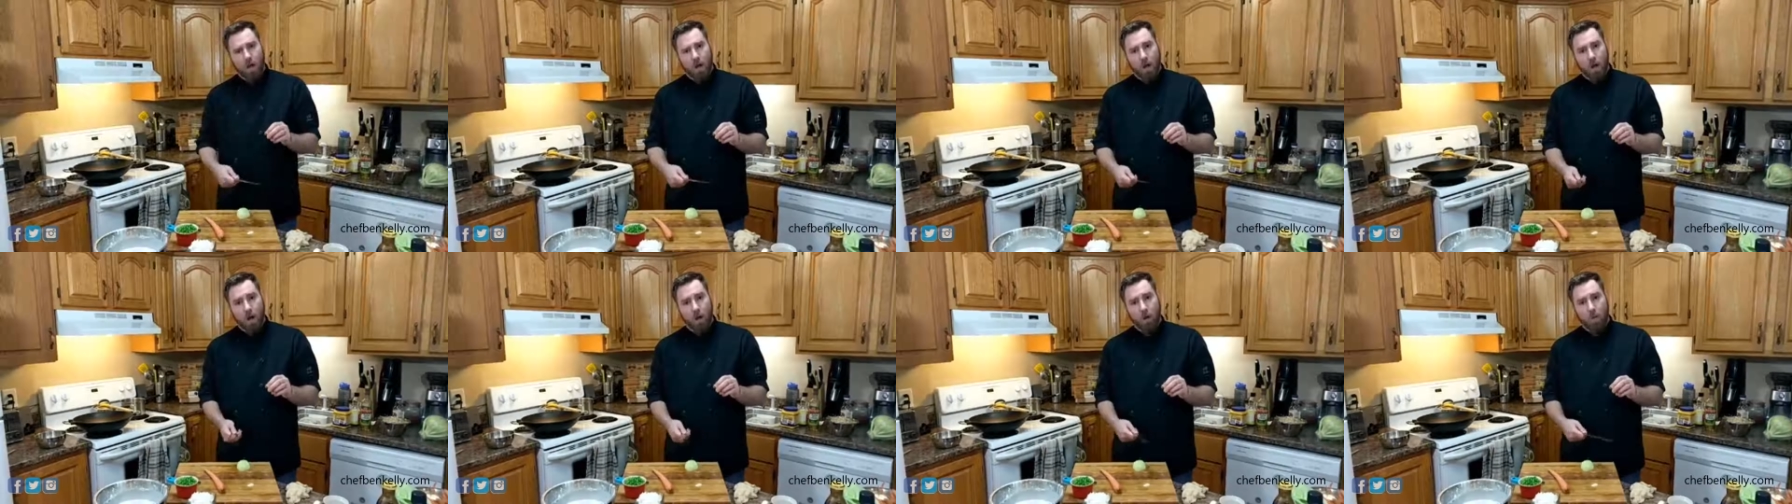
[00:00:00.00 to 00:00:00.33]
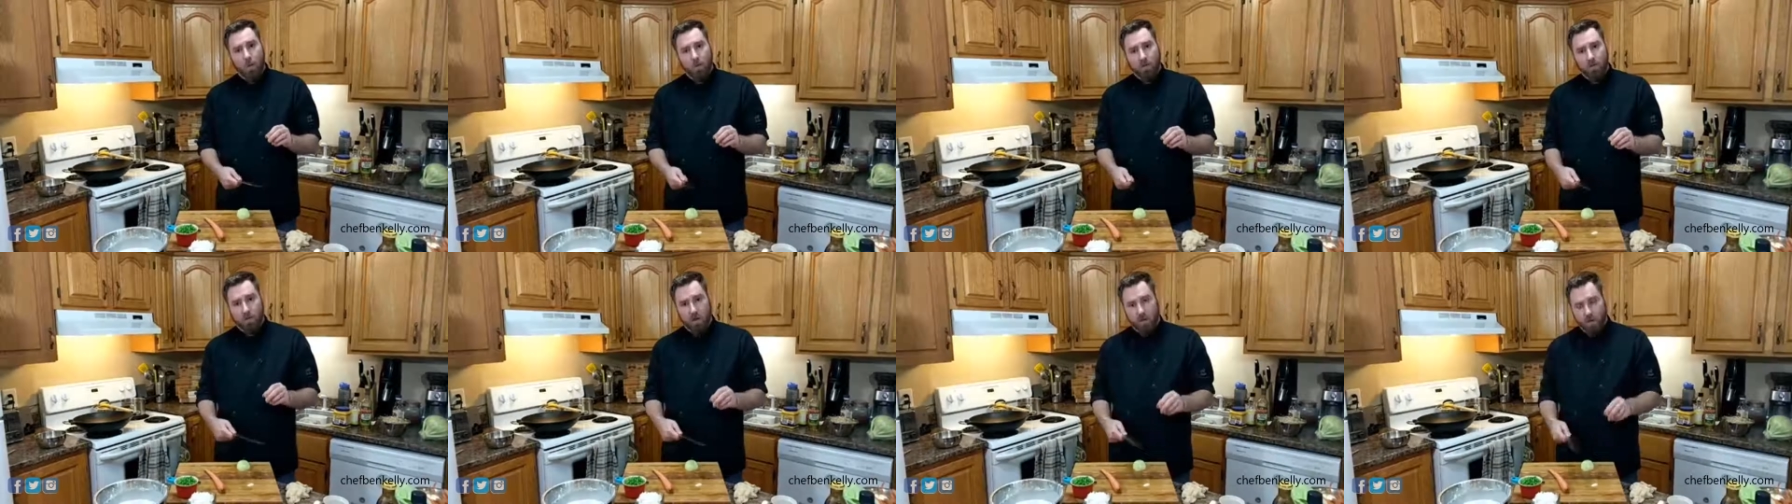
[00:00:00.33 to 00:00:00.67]

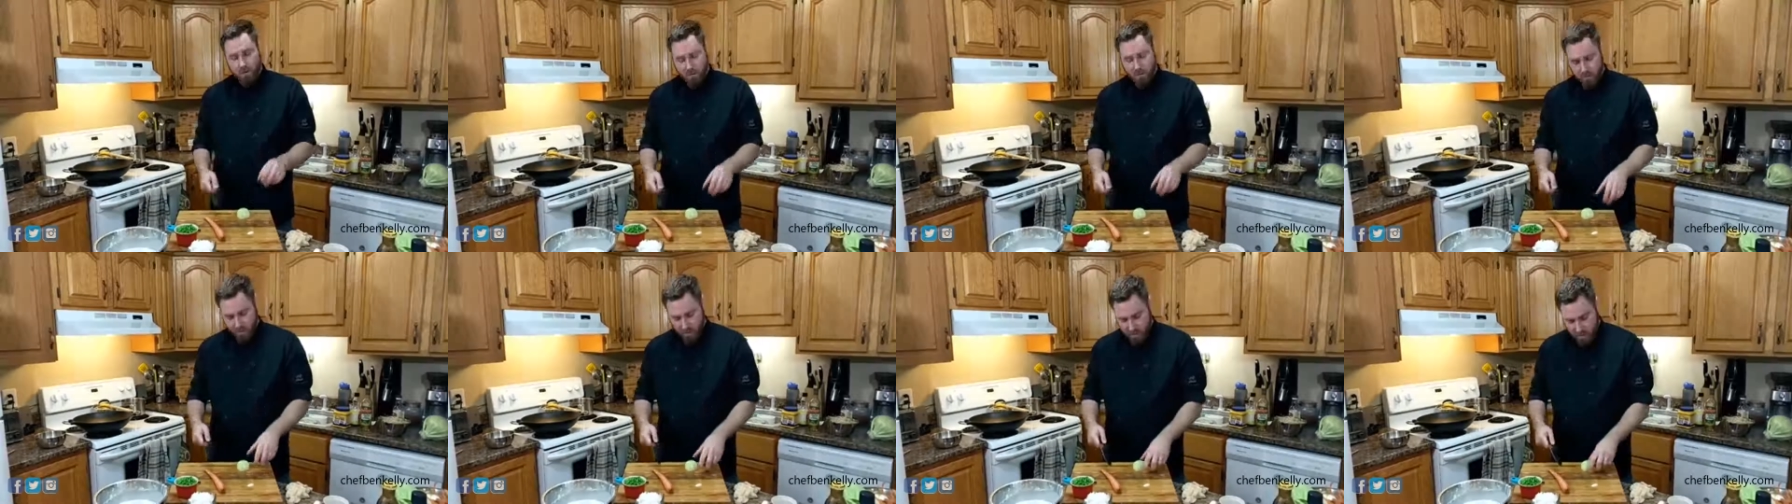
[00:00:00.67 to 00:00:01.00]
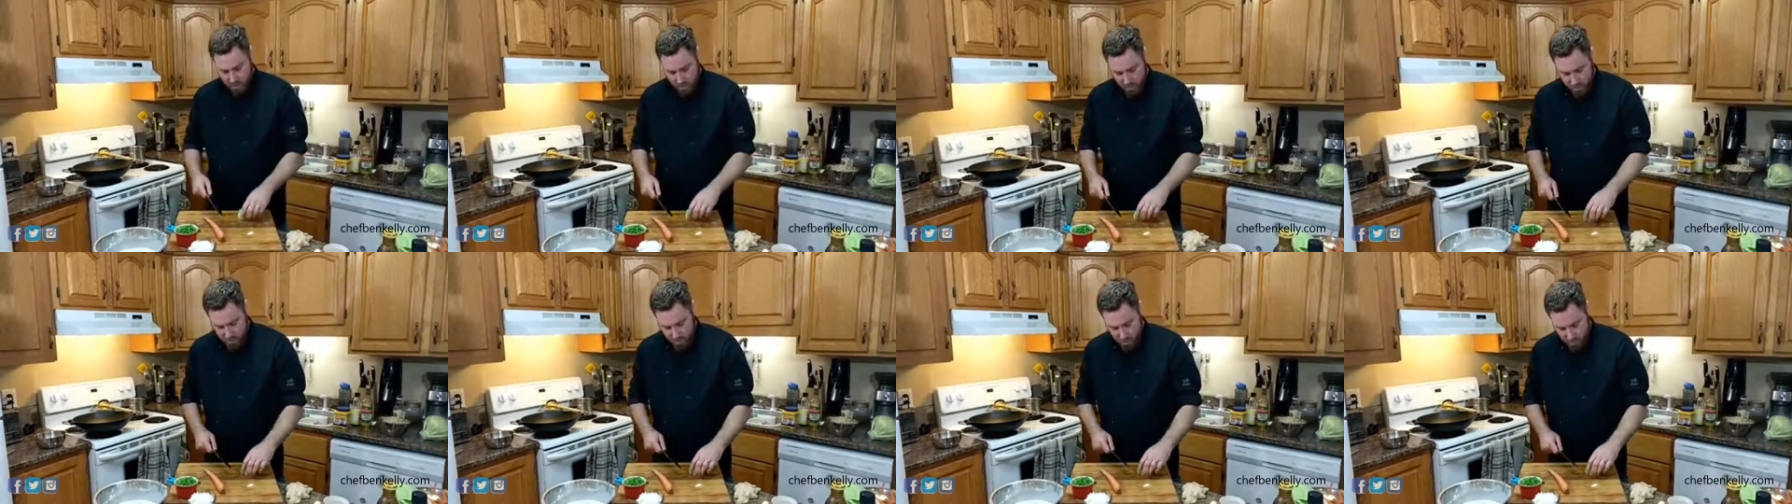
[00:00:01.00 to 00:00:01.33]
horizontal
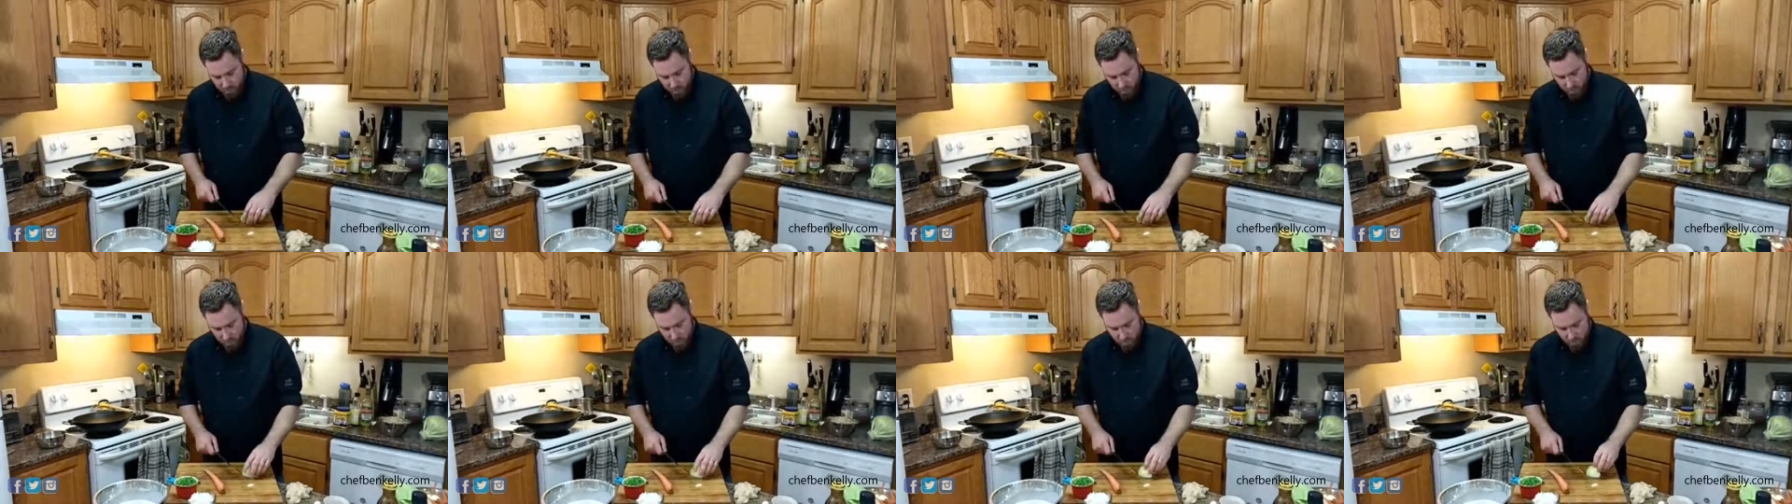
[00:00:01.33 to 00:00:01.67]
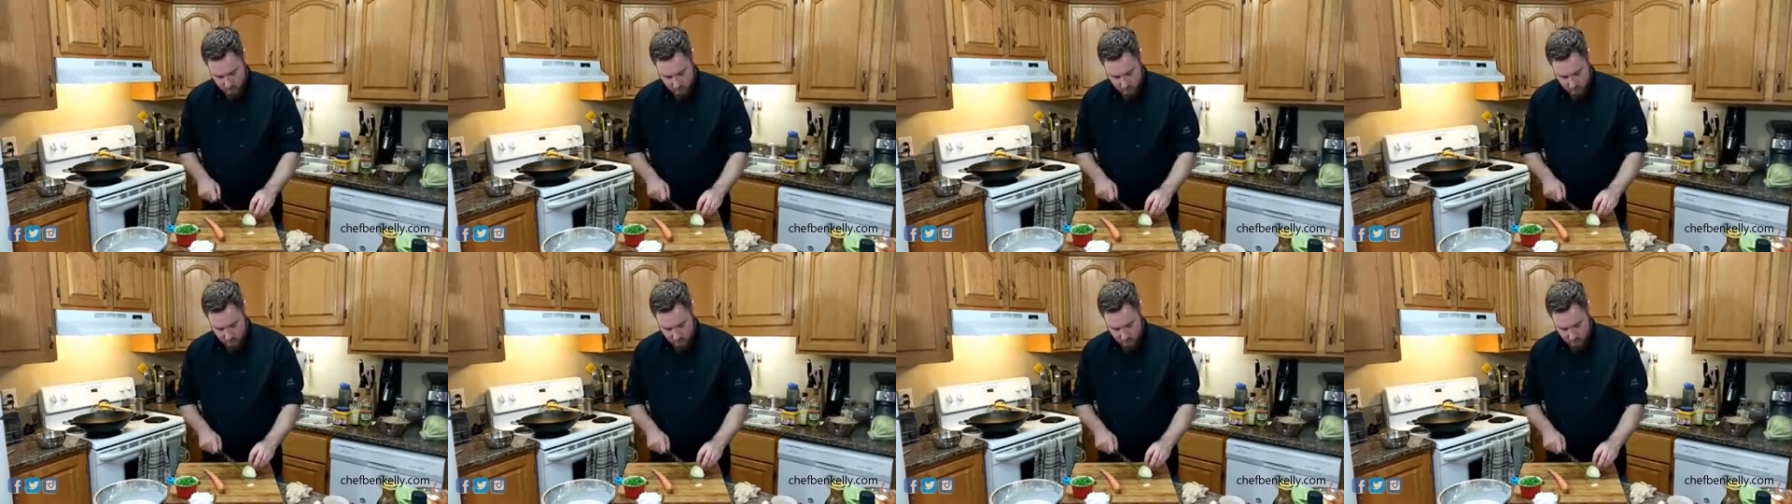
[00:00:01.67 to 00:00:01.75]
slices,